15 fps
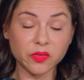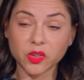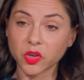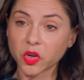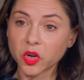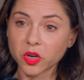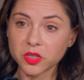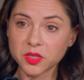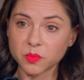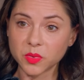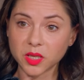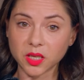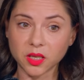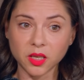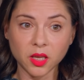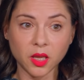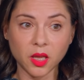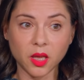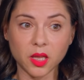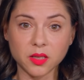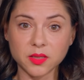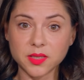even occur to me
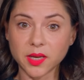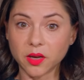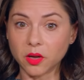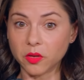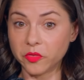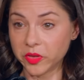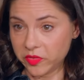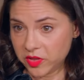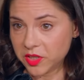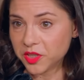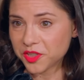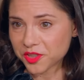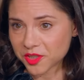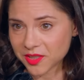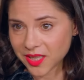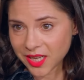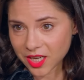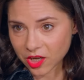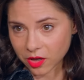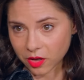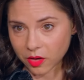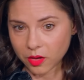until 15 years
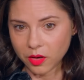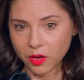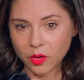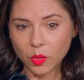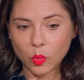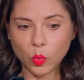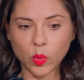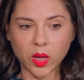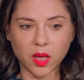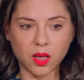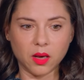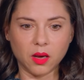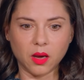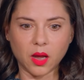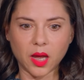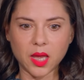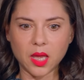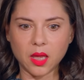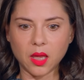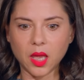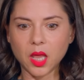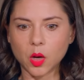later when
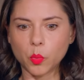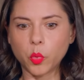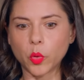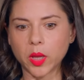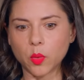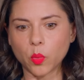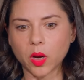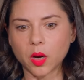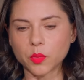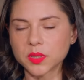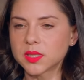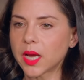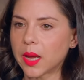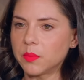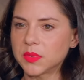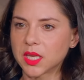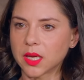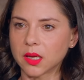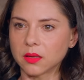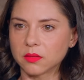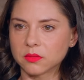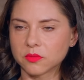i hit a point where it was time to
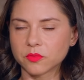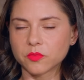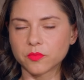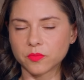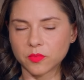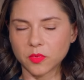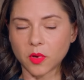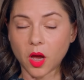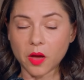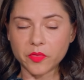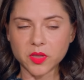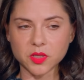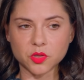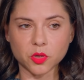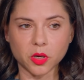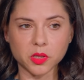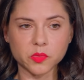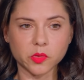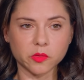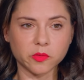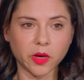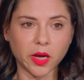get off these drugs
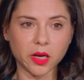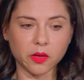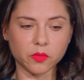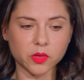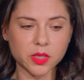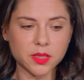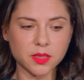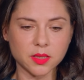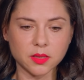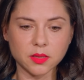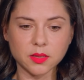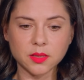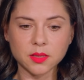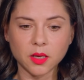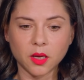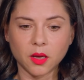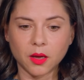for a variety of reasons